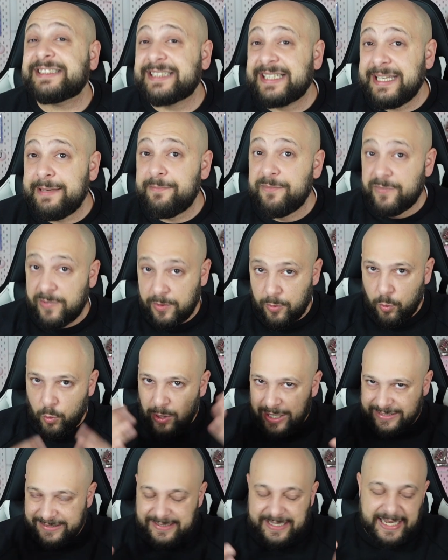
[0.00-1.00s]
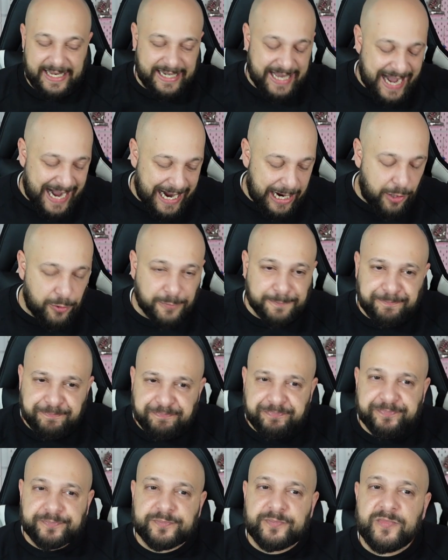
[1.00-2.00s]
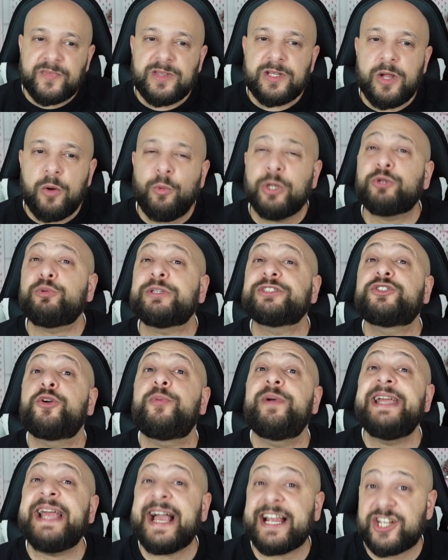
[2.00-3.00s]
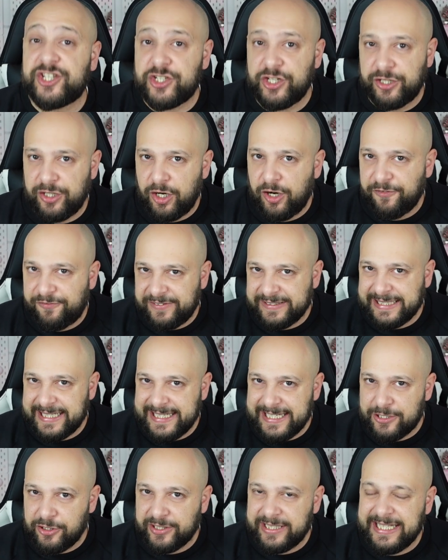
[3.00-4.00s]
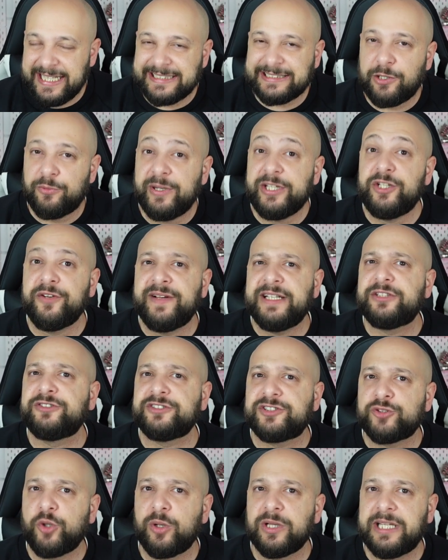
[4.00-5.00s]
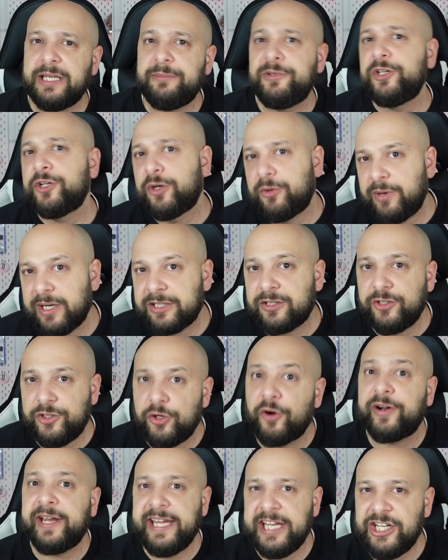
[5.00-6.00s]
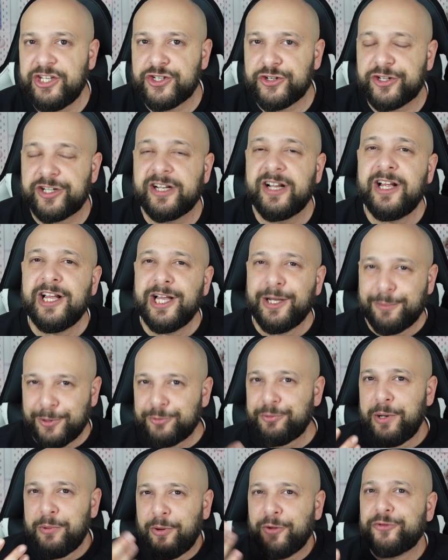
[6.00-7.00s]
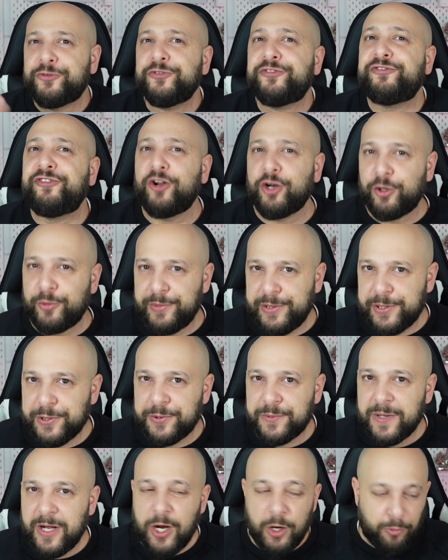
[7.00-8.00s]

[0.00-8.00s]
him what and how what was the reaction of Federico Chiesa when Juventus told him, you know what, you're injured, but we want to follow you.